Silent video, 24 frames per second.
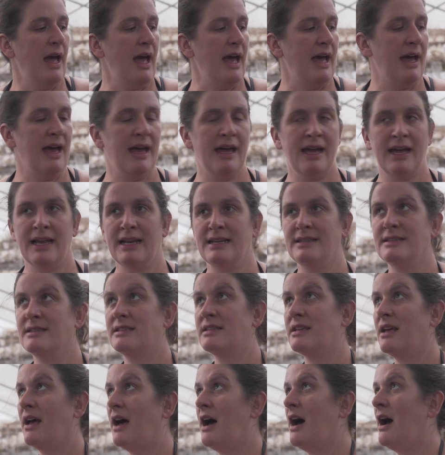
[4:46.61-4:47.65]
And
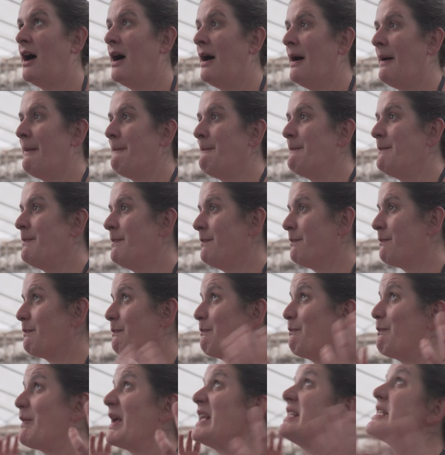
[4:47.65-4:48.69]
um,
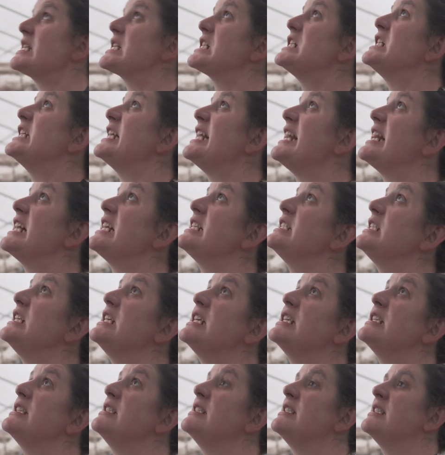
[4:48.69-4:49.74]
Basically, this
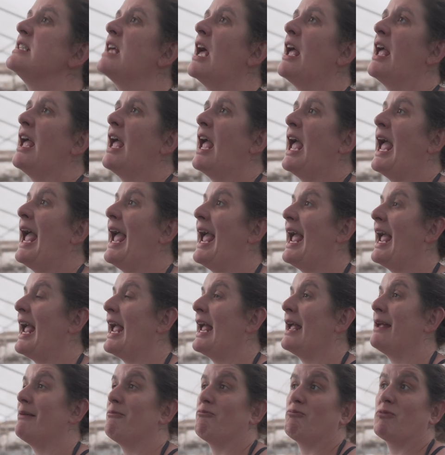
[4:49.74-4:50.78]
is
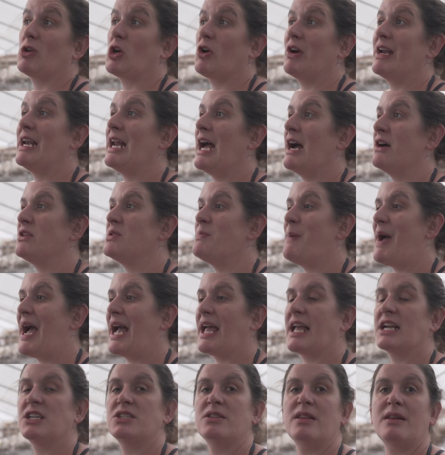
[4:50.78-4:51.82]
a greenhouse
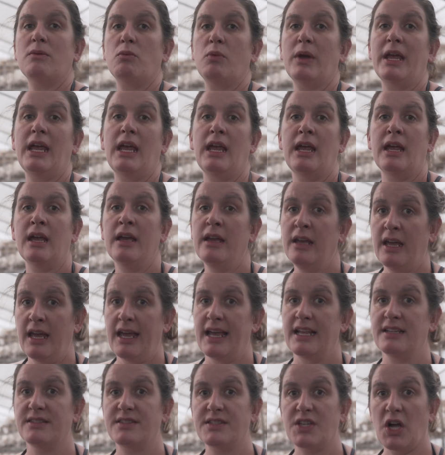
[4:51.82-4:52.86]
package that we
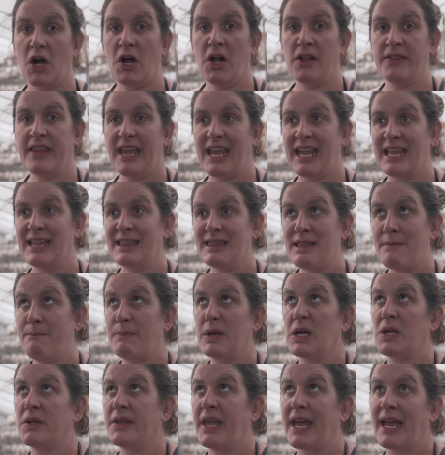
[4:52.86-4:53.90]
installed in the
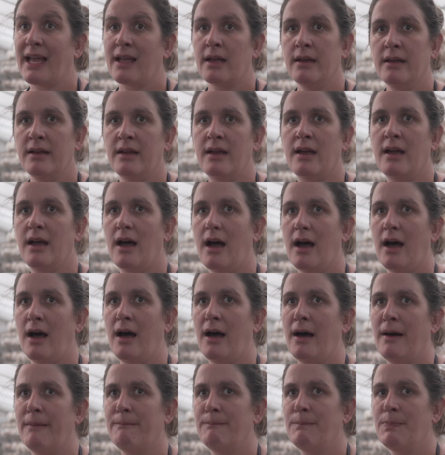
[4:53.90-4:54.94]
building.
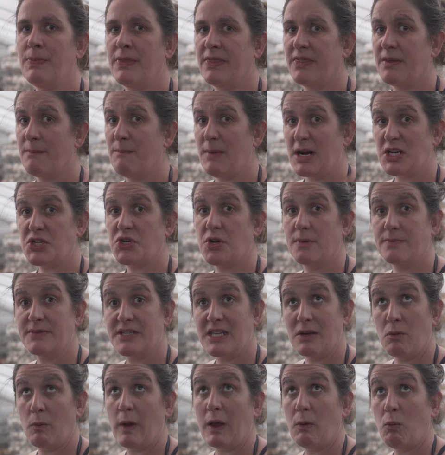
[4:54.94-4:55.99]
Um, the
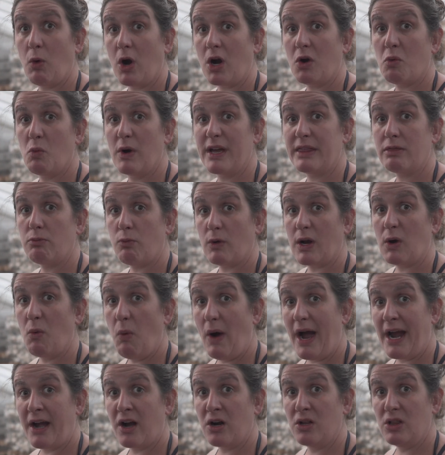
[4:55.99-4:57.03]
mushrooms that we work with
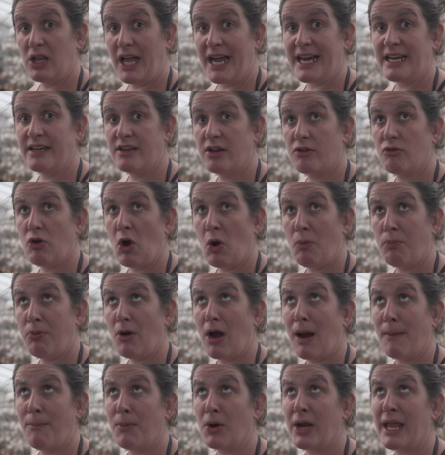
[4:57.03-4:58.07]
require light to grow
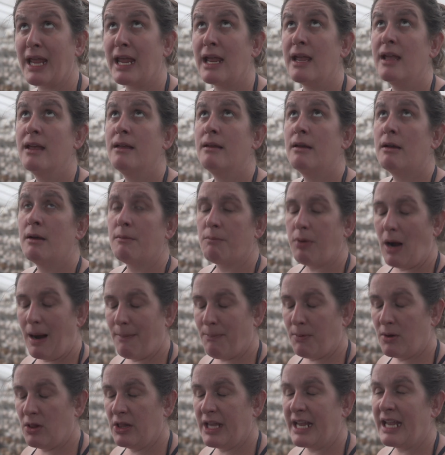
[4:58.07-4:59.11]
property
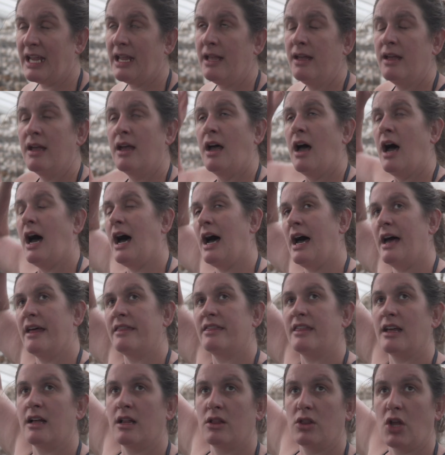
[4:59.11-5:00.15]
properly. Uh,
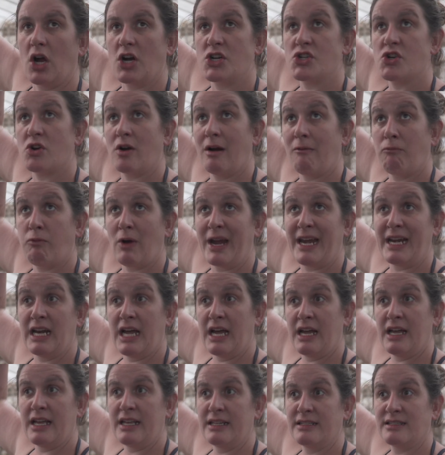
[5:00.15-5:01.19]
the larger
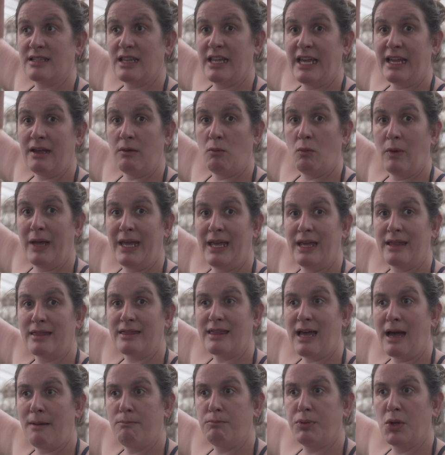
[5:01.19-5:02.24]
arena is lit
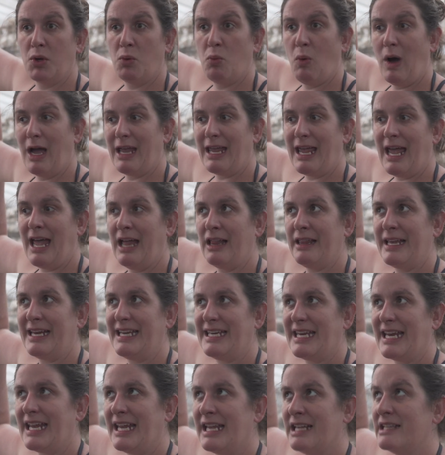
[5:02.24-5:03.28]
with uh, blue-white
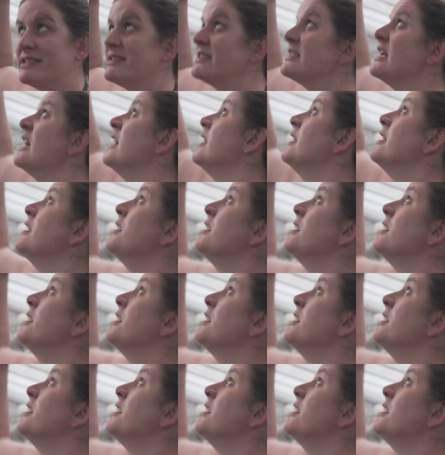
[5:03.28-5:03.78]
LEDs.